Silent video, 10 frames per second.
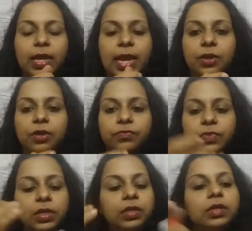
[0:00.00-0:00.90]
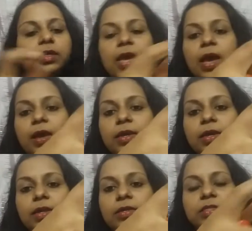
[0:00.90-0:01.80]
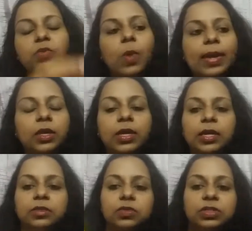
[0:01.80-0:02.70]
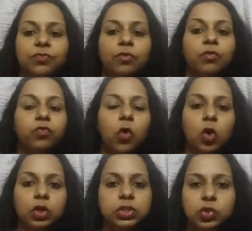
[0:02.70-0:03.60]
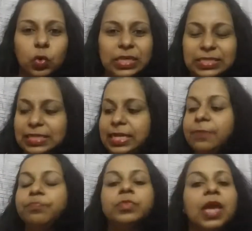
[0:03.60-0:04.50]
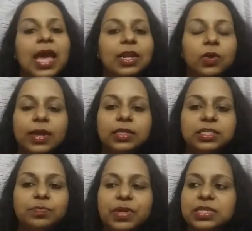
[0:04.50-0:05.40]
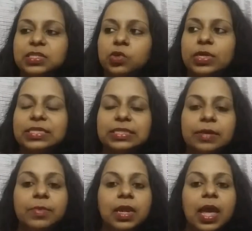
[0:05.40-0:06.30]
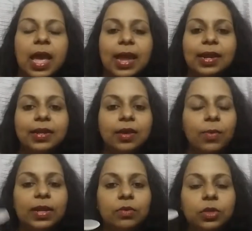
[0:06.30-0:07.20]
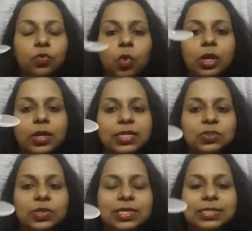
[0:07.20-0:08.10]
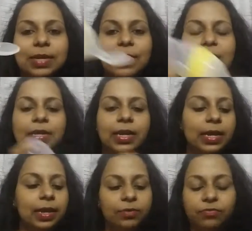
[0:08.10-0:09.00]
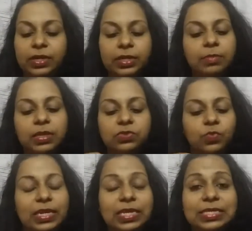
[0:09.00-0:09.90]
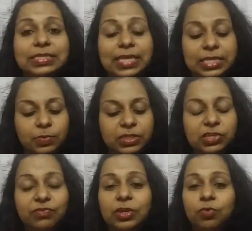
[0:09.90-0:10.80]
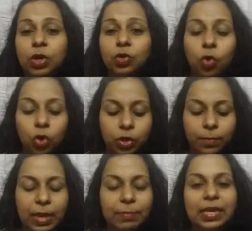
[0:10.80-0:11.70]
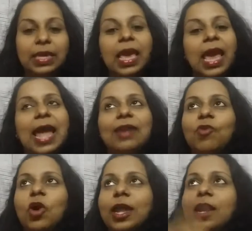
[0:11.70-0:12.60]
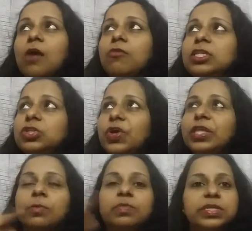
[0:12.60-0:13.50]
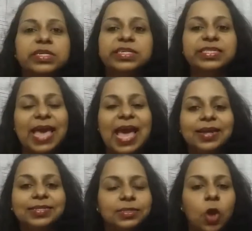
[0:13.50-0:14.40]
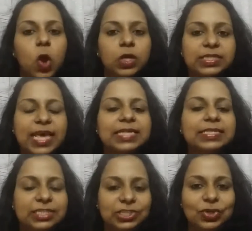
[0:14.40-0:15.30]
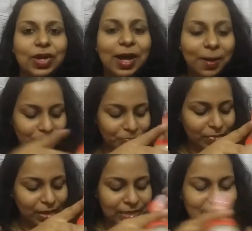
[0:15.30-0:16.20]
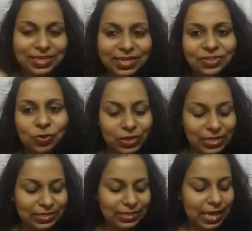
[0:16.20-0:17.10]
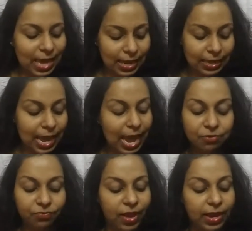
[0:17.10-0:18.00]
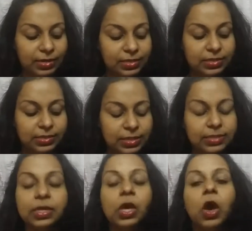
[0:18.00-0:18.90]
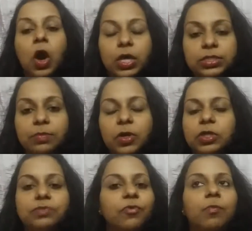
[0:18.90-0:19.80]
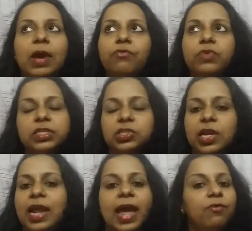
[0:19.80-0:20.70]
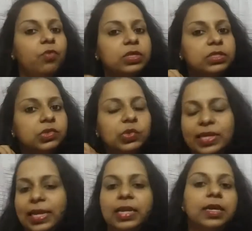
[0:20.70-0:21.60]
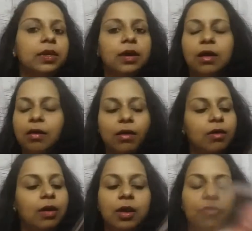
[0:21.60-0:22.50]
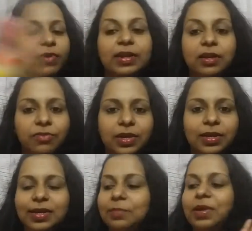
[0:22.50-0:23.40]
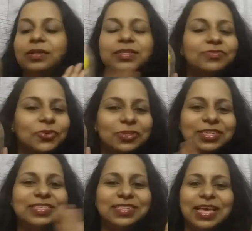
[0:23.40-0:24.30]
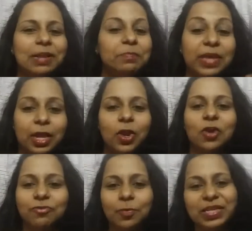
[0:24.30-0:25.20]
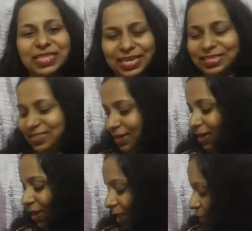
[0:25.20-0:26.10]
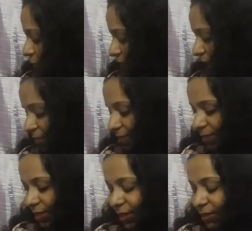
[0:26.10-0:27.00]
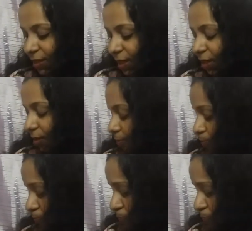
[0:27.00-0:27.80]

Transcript: kind of thing. Yeah, here it is a vacuum kind of, so it won't fall so easily, and you can just press squeeze them, and whenever you want you can squeeze them and feed them. It is very easy, especially when you want to hold your baby and walk around and showing the birds, cats, dogs, etc. Isn't it so easy? And I find this is awesome because for my first child I was really finding difficulty, but before this helped me a lot for my second son. So that's the second thing.